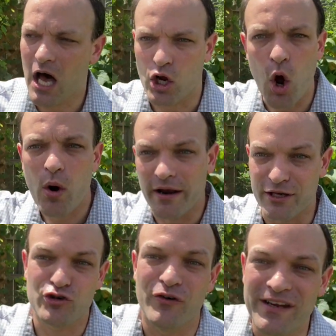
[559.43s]

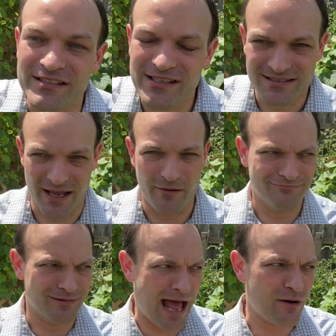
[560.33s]
coconut trees. And it's like,
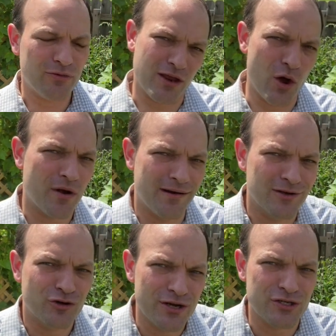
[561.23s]
I don't think coconut
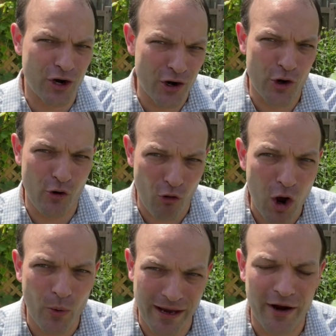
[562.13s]
trees are going to
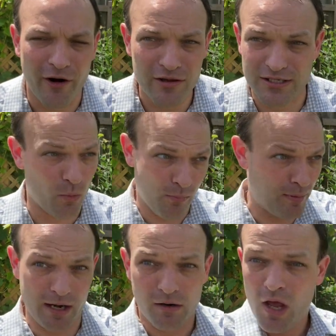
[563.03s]
grow here. And it's like,
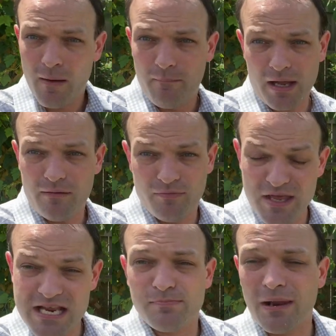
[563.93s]
but
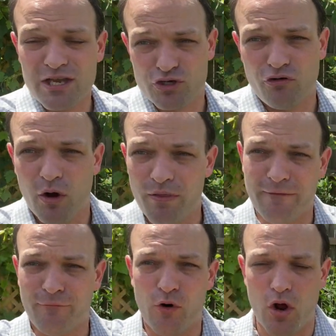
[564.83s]
these plants grow,
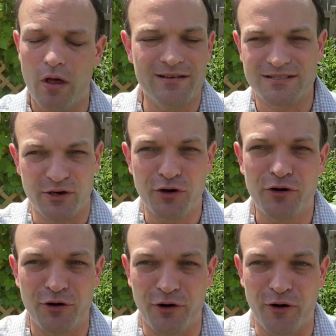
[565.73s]
therefore, and it's like,
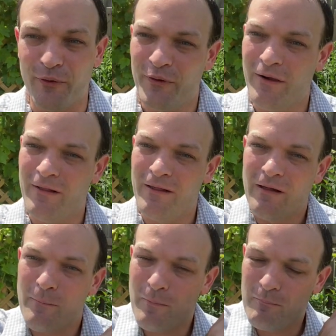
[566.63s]
no.
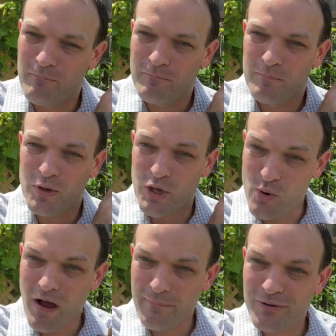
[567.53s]

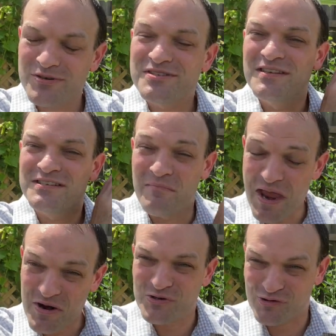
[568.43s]
Cucumbers,
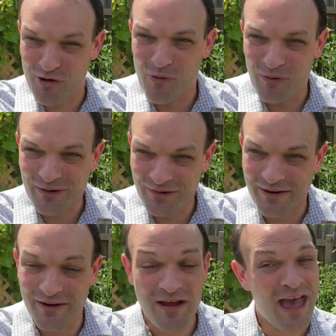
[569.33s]
tomatoes grow well
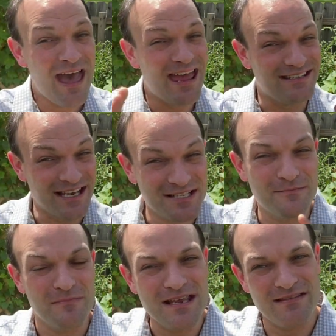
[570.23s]
here. It
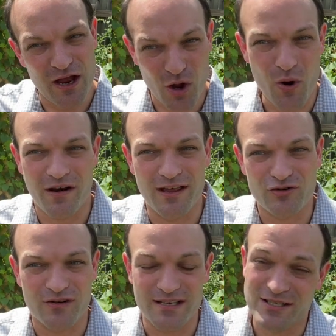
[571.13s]
doesn't mean that coconut
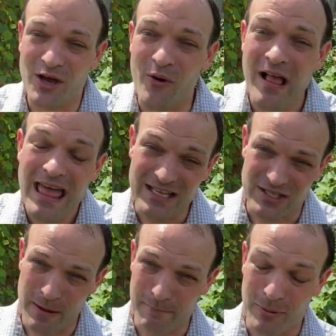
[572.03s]
trees. So it's
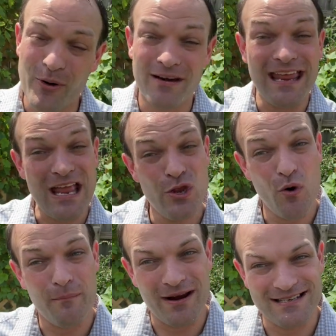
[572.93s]
important in
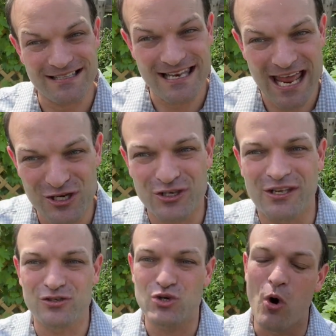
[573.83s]
your
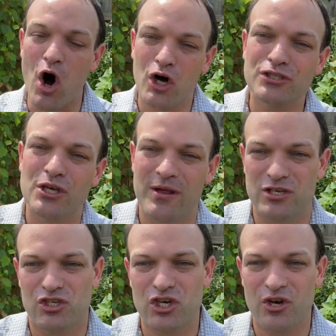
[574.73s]
presentation to also
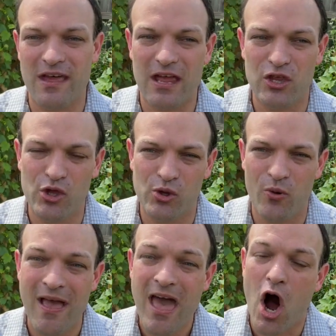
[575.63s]
ensure that you
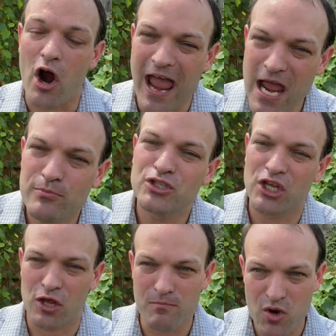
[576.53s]
are able to
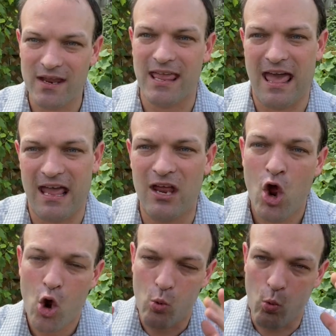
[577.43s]
communicate
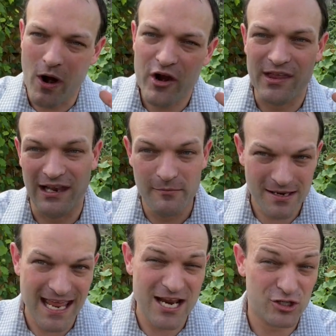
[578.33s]
where the
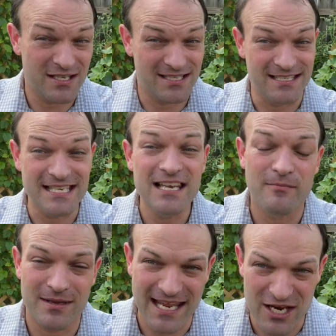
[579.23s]
limitations and
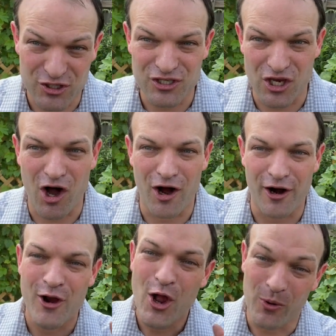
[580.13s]
delimitations
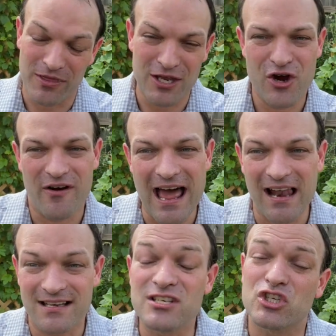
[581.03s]
are within your
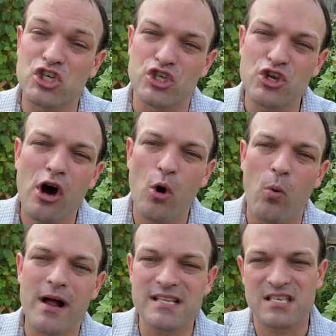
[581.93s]
analysis, because you don't
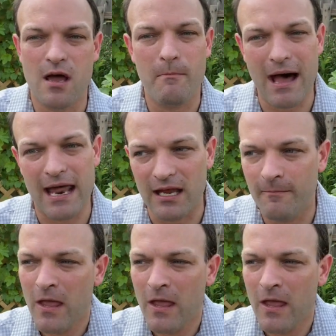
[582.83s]
want somebody